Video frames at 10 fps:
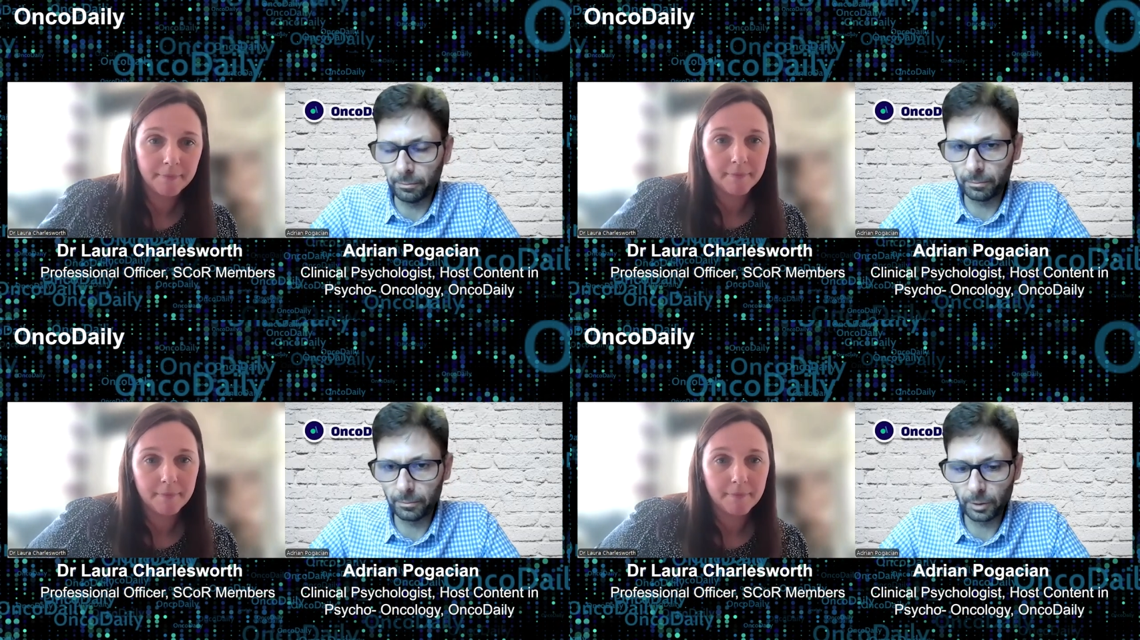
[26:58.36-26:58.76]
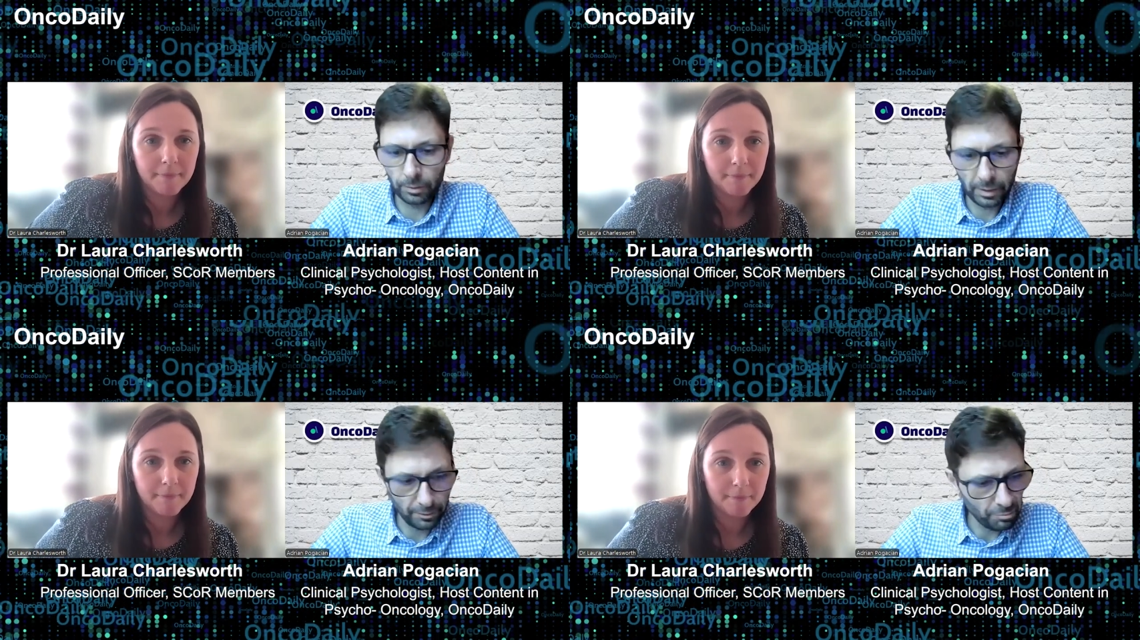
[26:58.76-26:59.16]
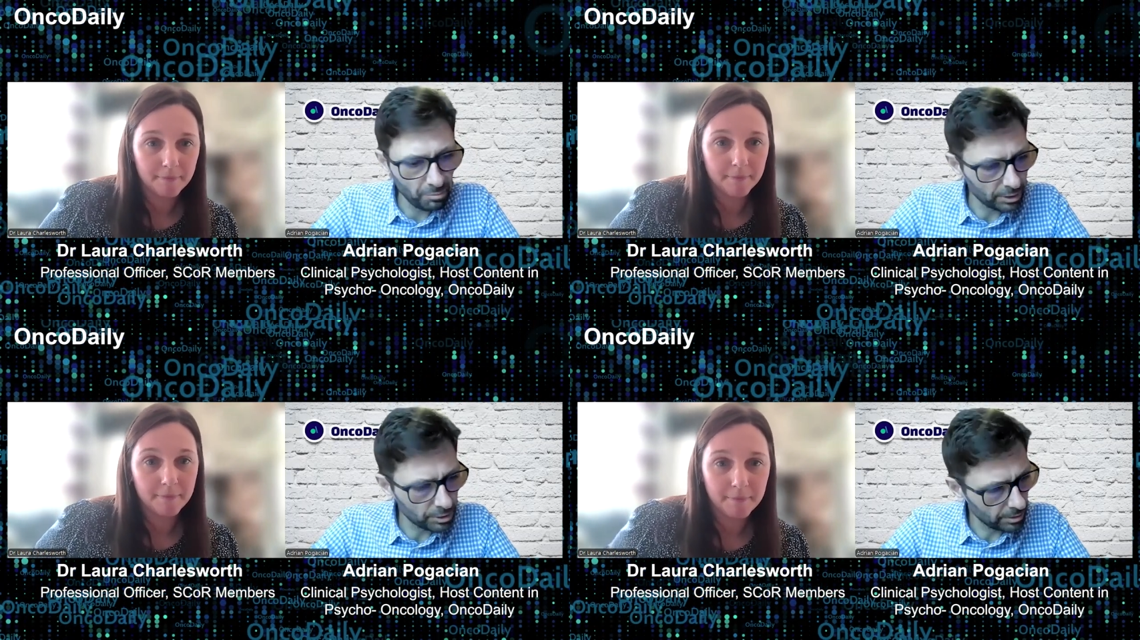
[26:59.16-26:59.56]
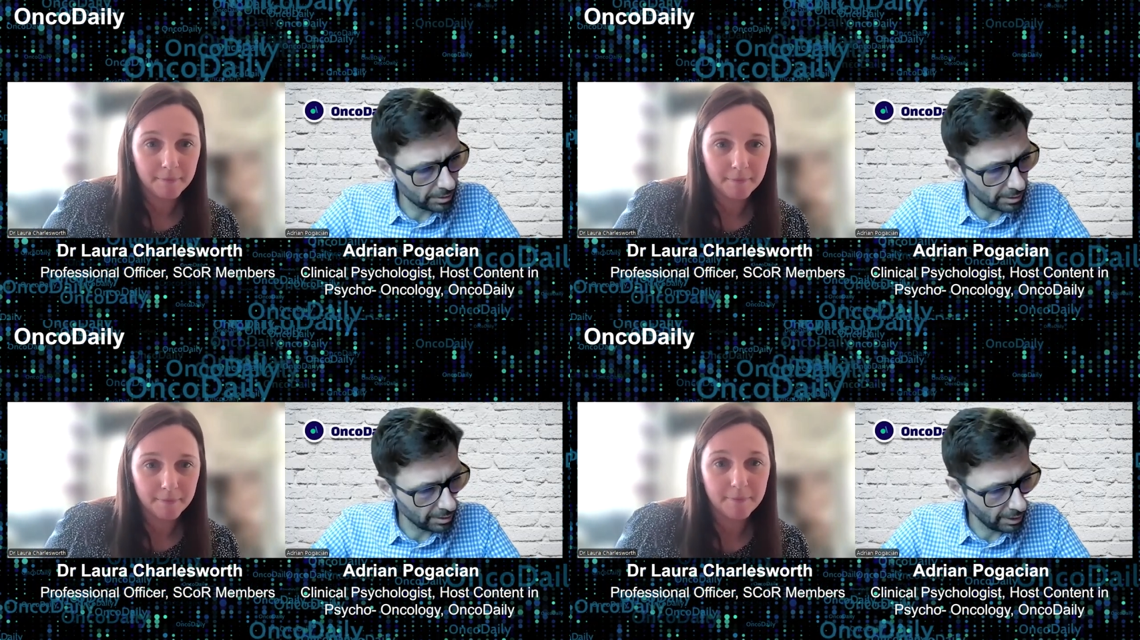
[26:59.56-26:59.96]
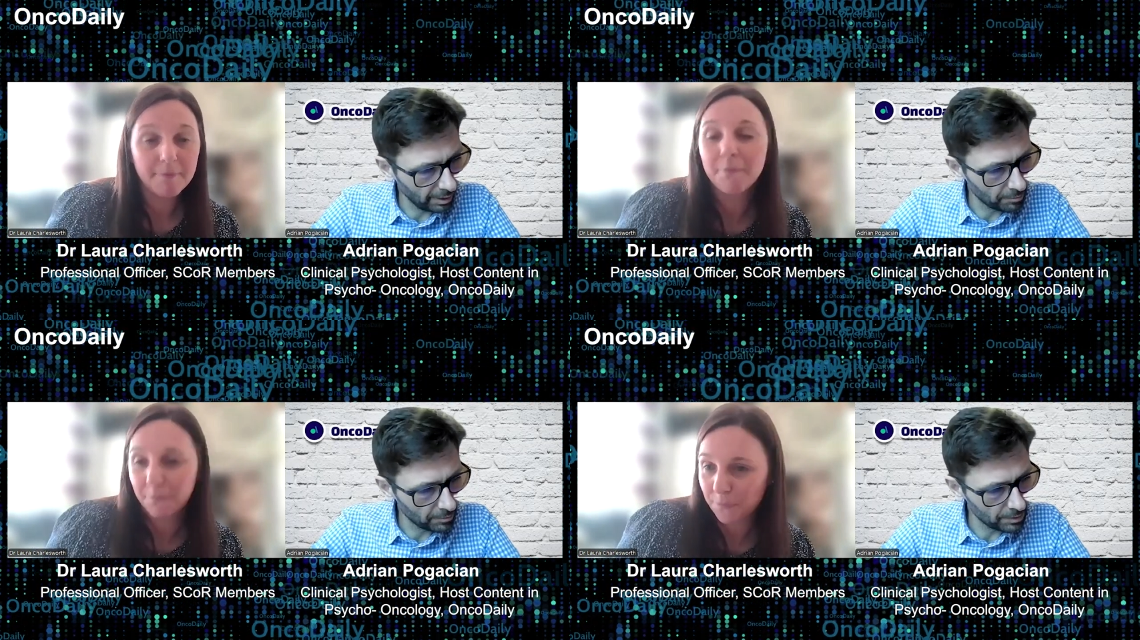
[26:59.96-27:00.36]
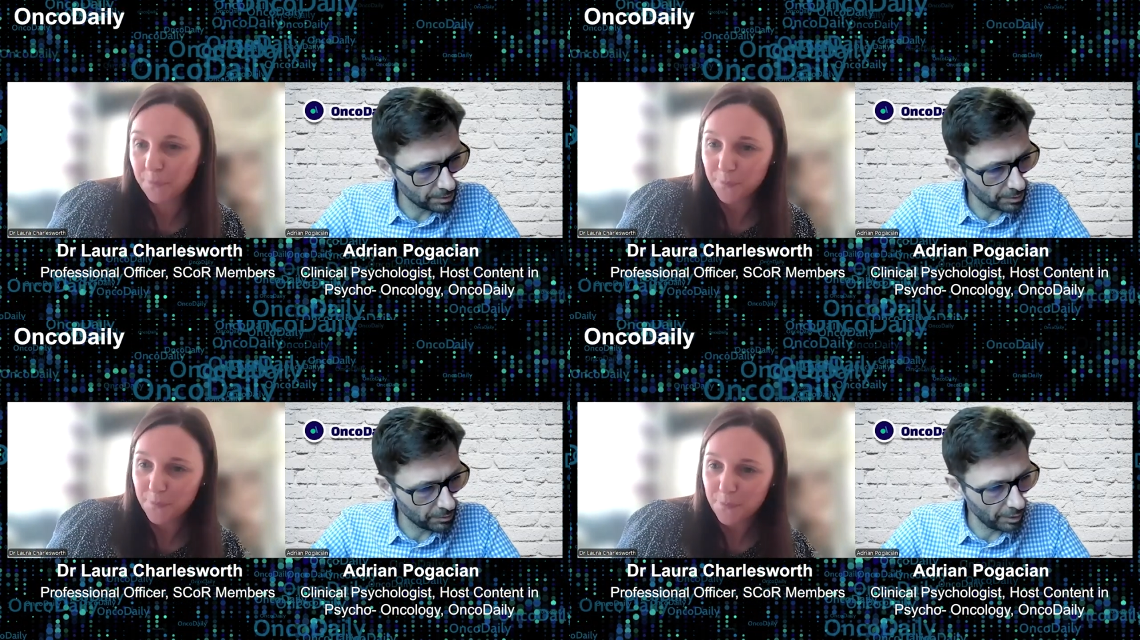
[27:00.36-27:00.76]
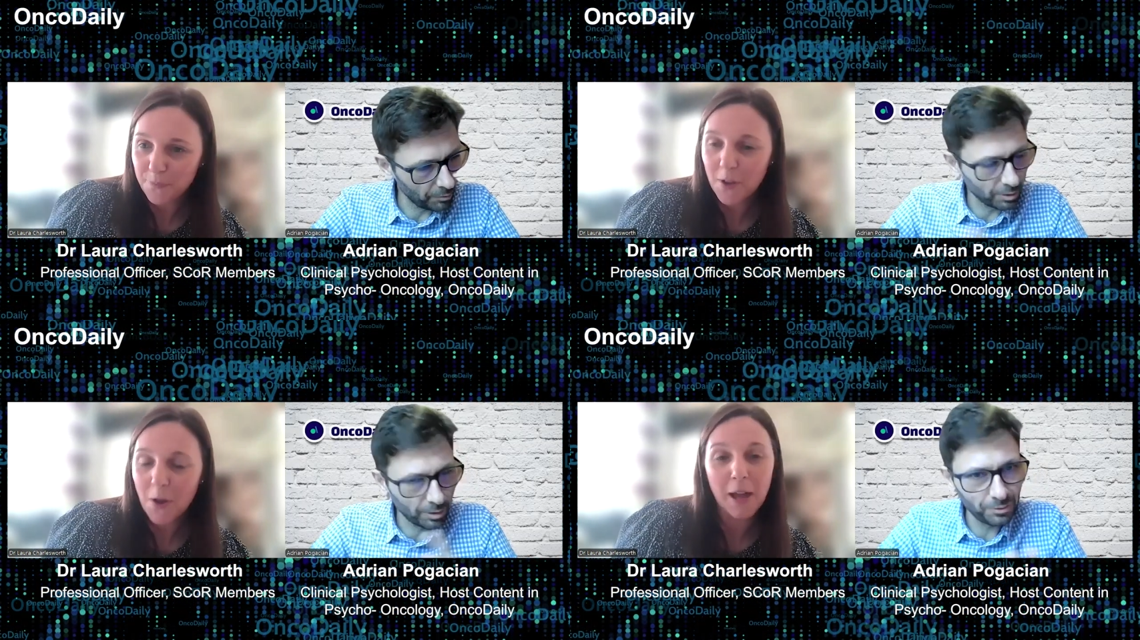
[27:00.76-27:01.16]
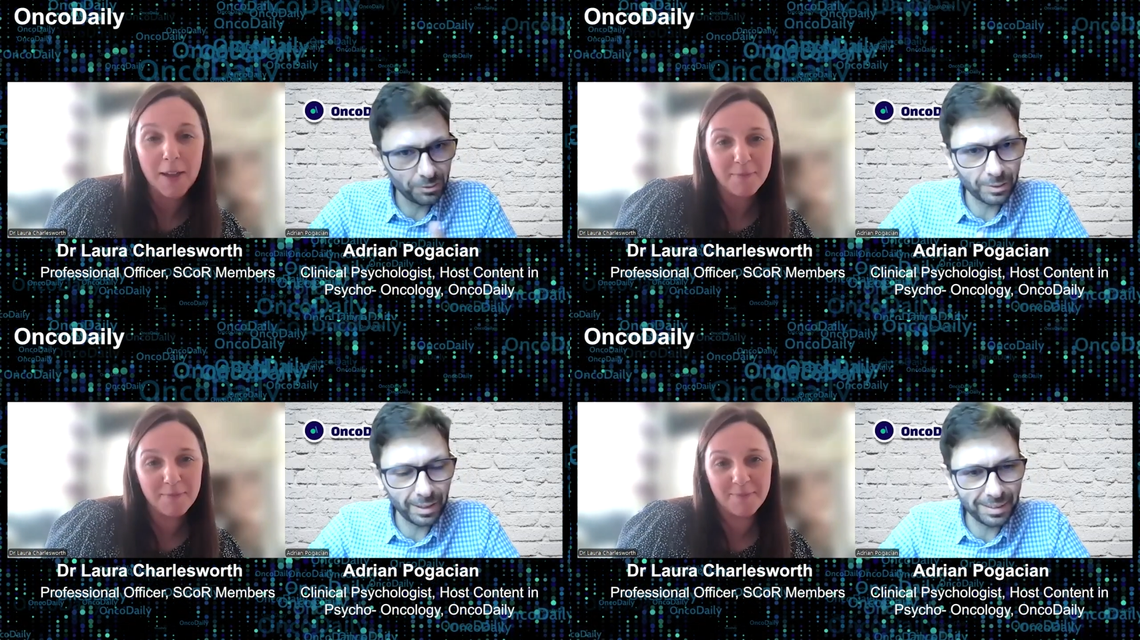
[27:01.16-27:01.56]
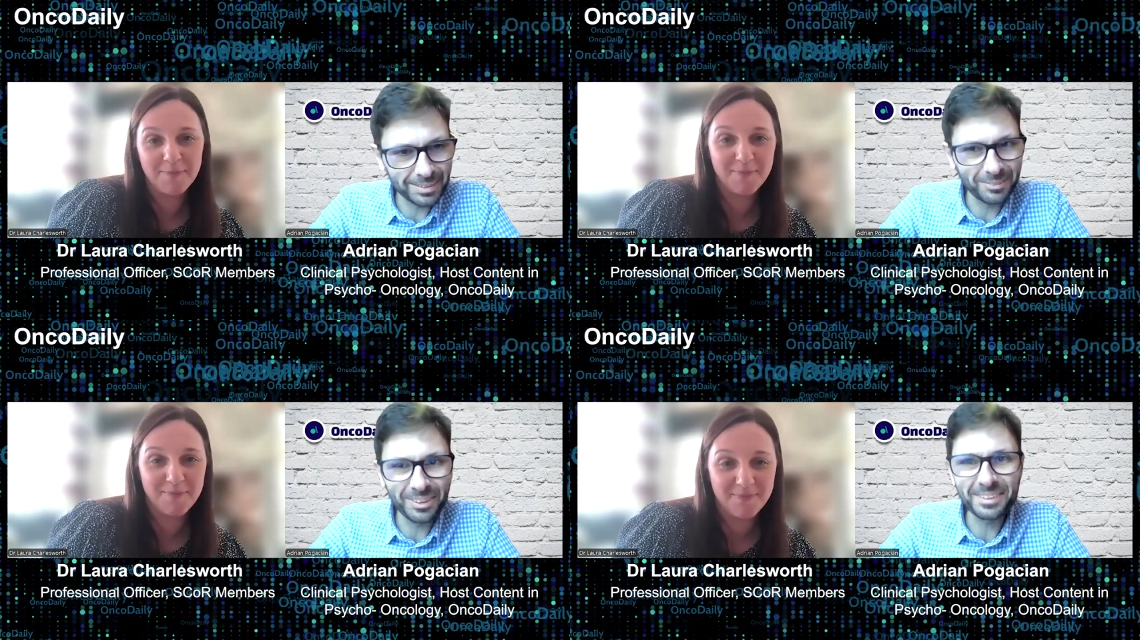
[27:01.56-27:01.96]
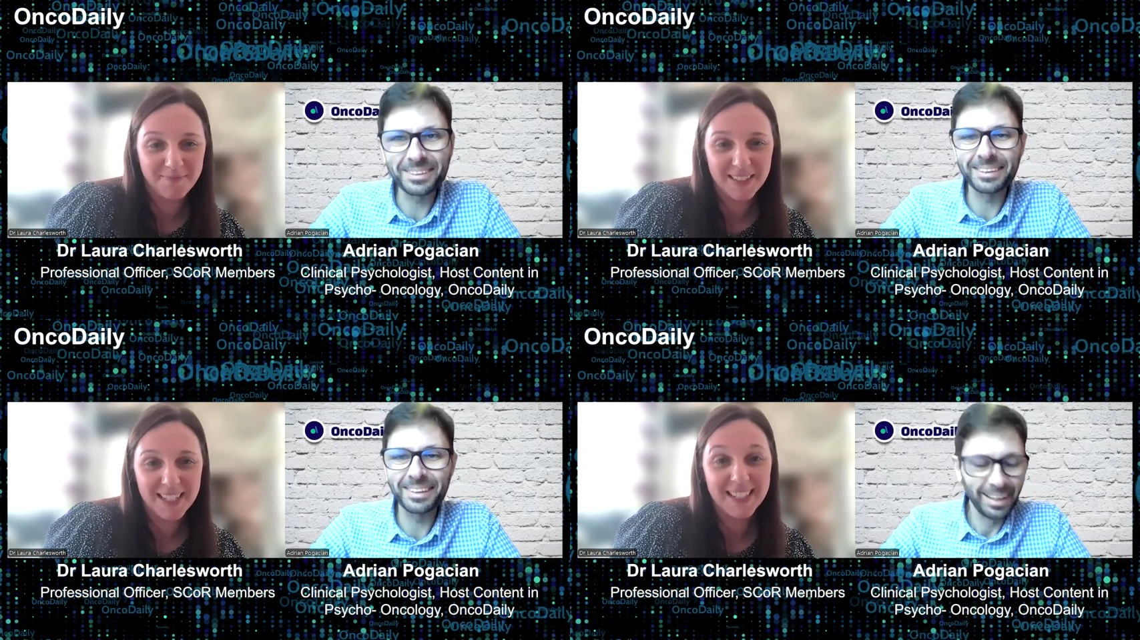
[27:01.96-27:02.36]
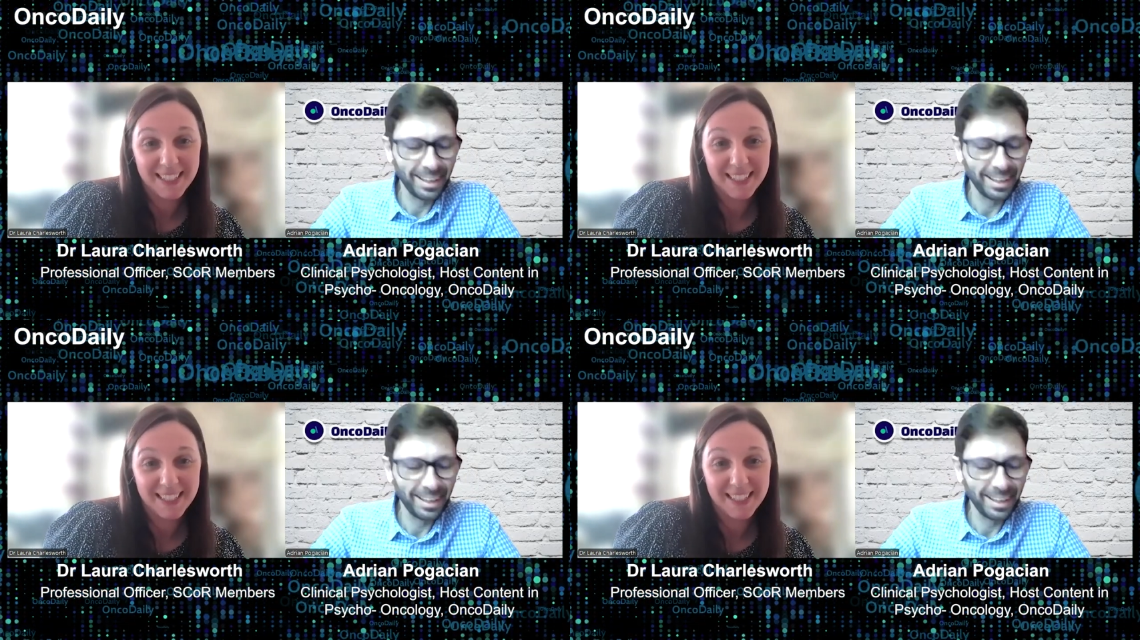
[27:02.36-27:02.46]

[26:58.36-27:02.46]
Speaker 1: don't have much uh, time so i will go to the last question